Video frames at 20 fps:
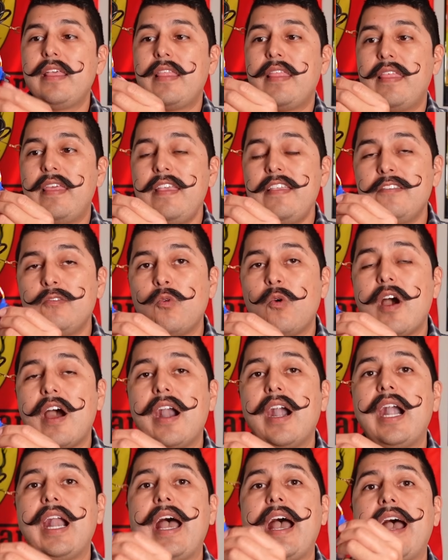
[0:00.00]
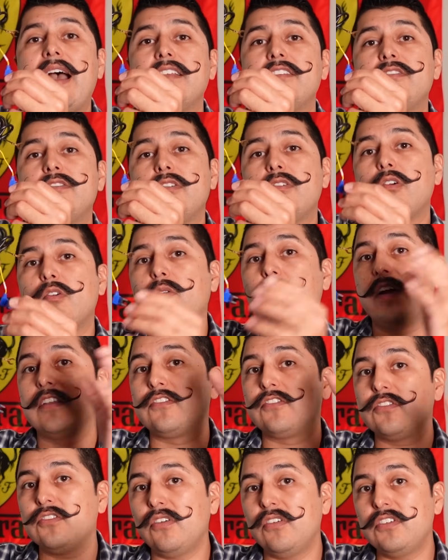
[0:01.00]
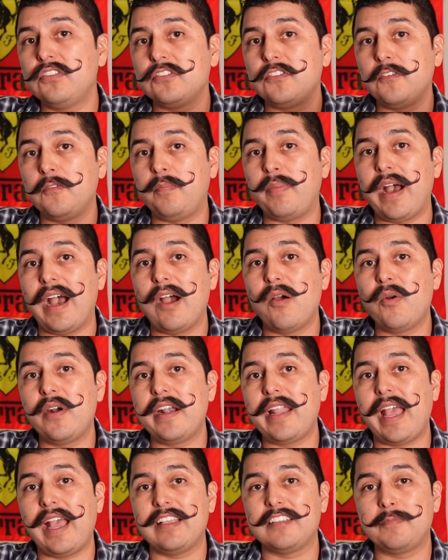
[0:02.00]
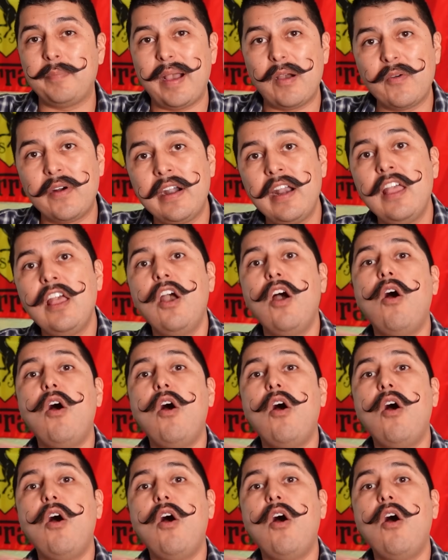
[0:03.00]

This wire has to go to a source of power that has power